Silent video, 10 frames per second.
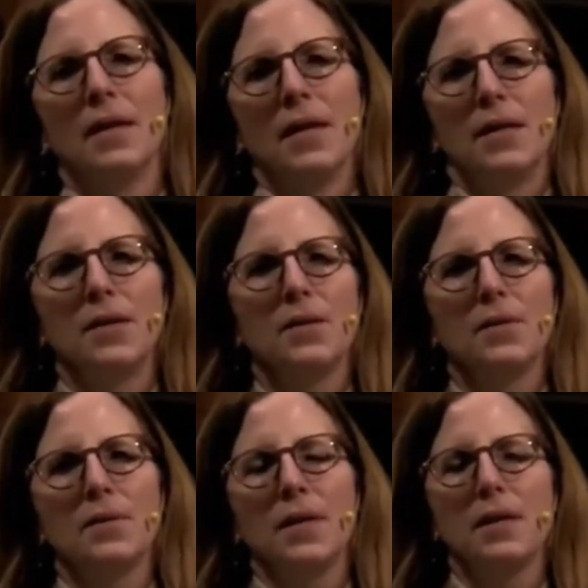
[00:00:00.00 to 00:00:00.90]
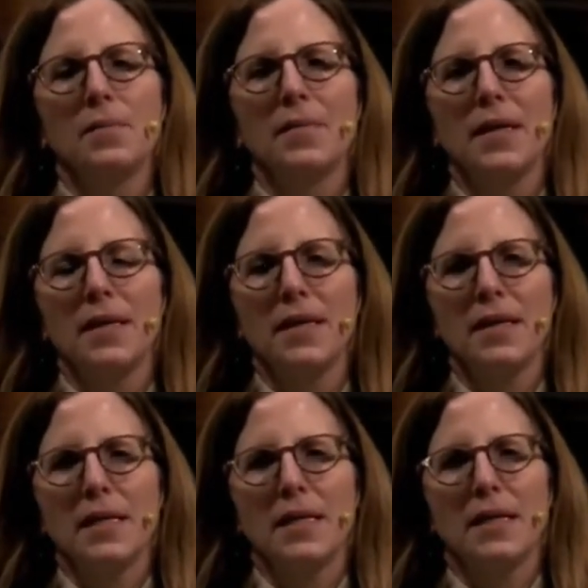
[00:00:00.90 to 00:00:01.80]
You, are made
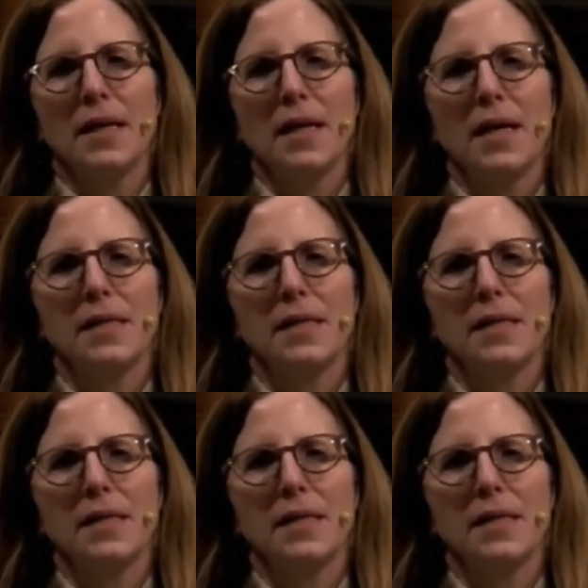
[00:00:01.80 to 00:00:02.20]
in God's